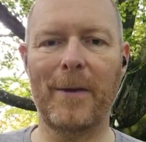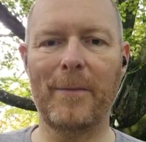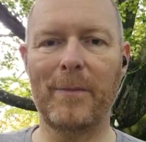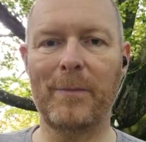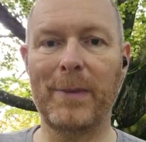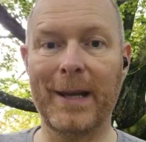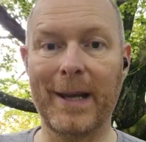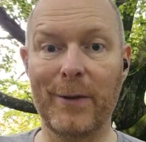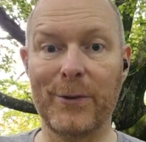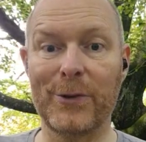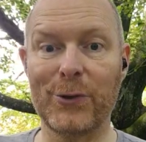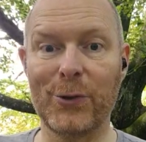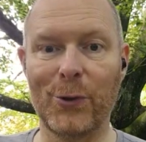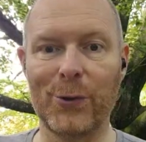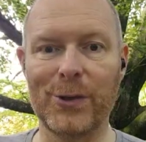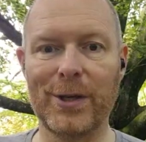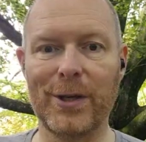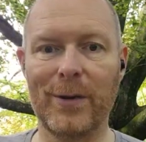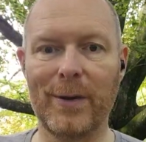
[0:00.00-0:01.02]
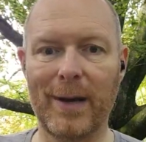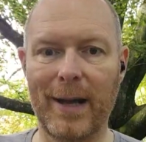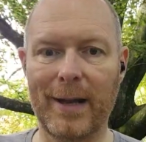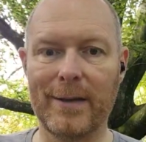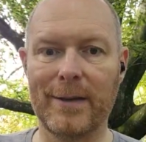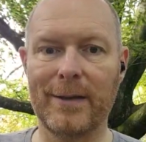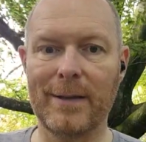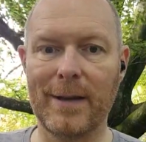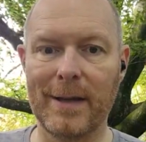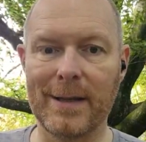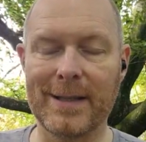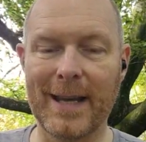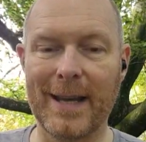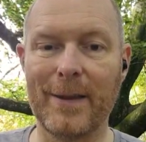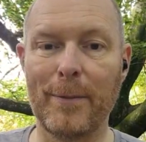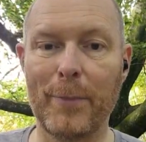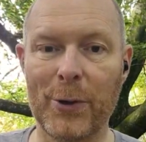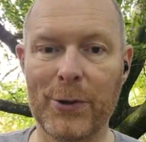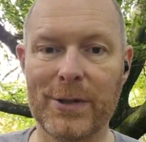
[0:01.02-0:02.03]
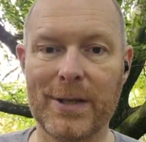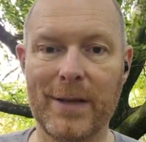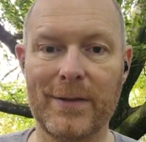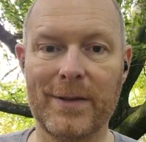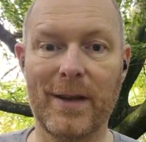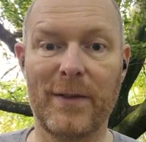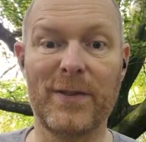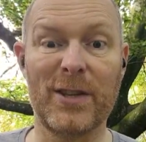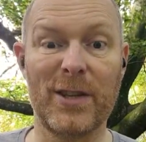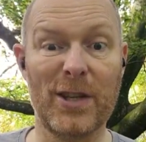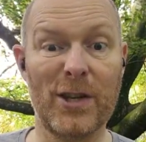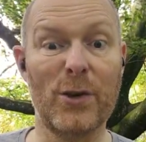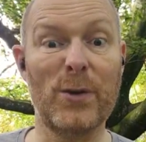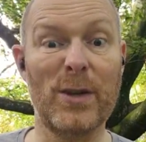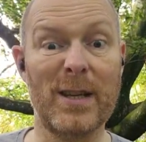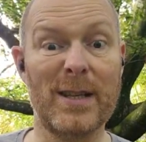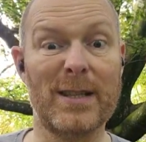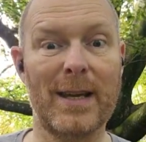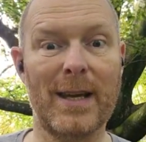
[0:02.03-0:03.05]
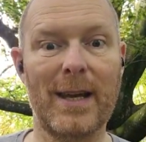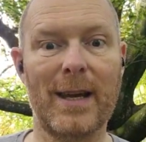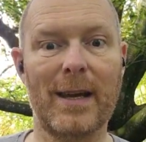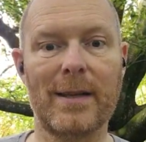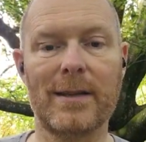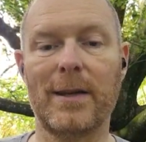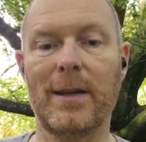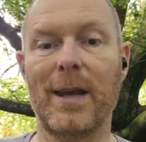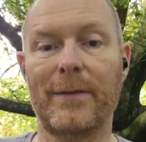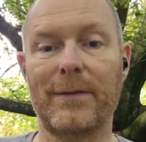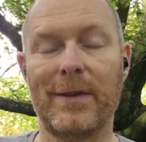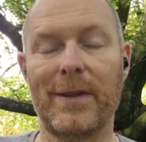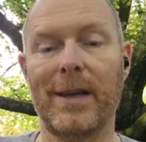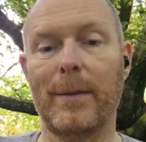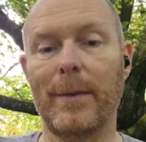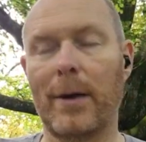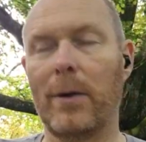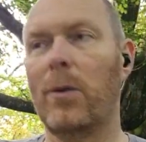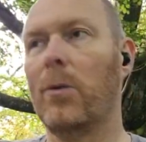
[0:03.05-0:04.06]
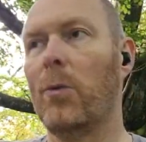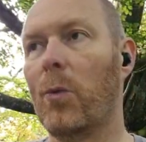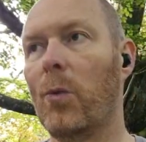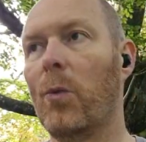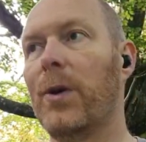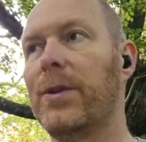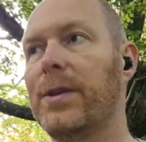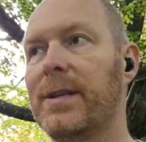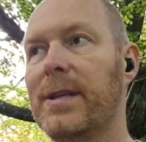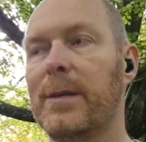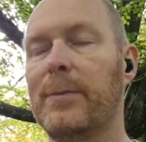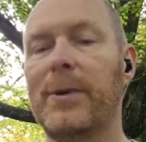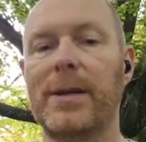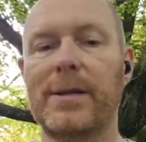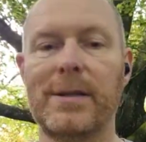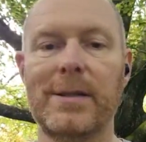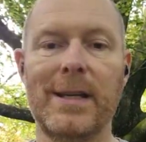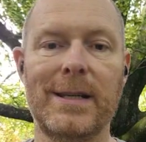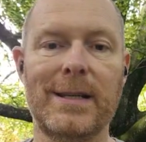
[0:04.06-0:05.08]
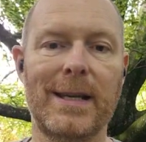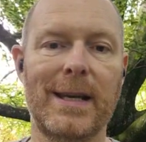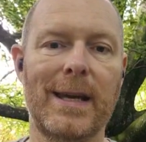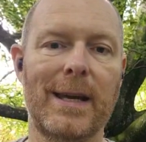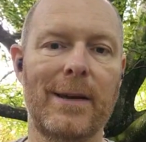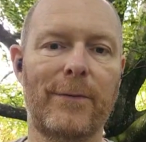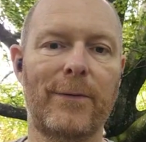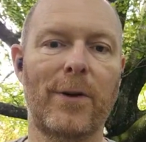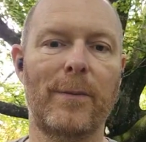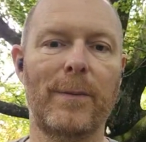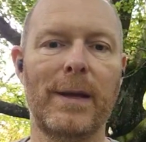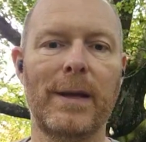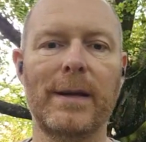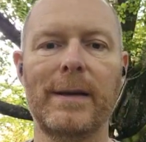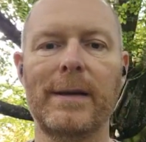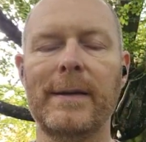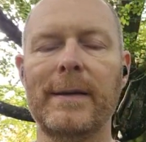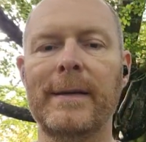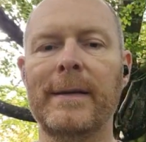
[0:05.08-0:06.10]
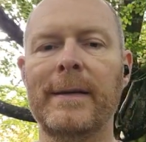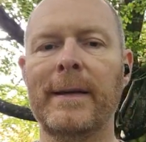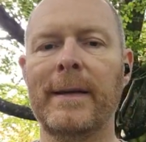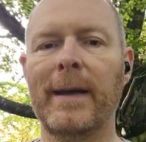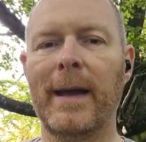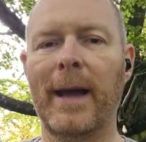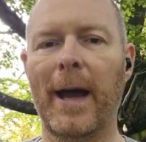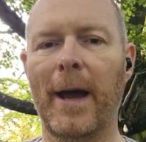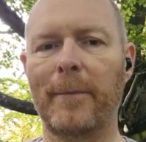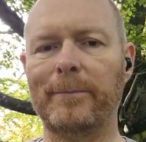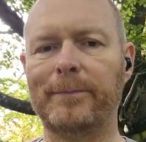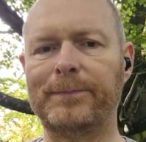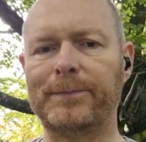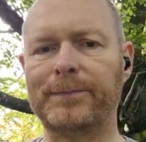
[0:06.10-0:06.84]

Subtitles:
being able to talk to you and say the positive stuff that you need to hear. So you have to think about, well, what does this person need to hear from me? And